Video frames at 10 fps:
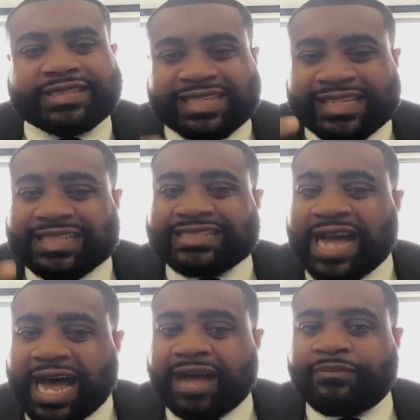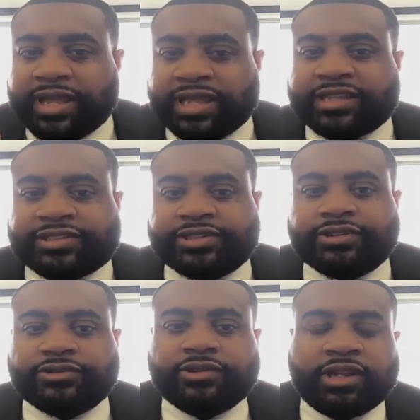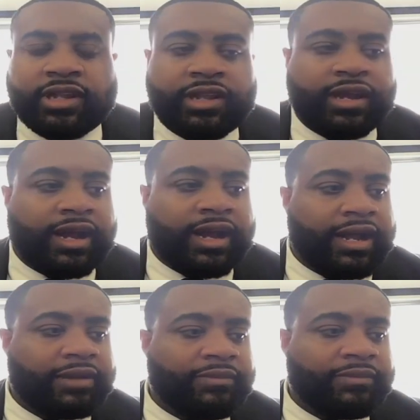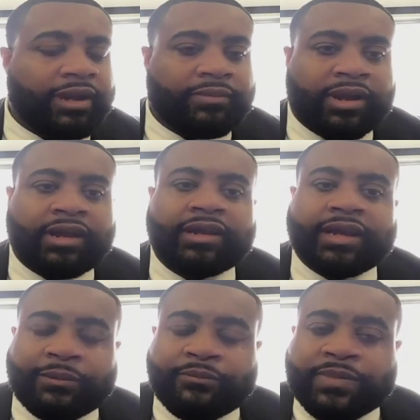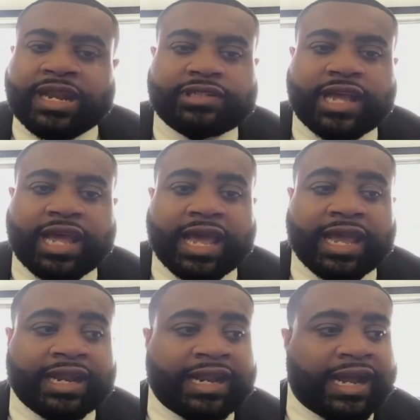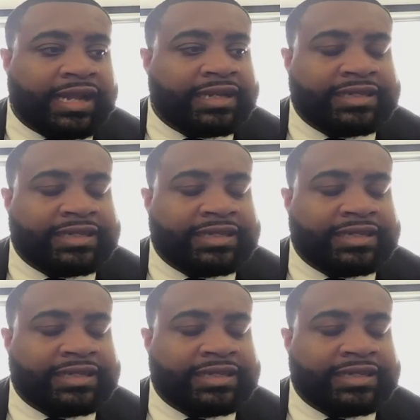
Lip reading: This is the top issue among many voters,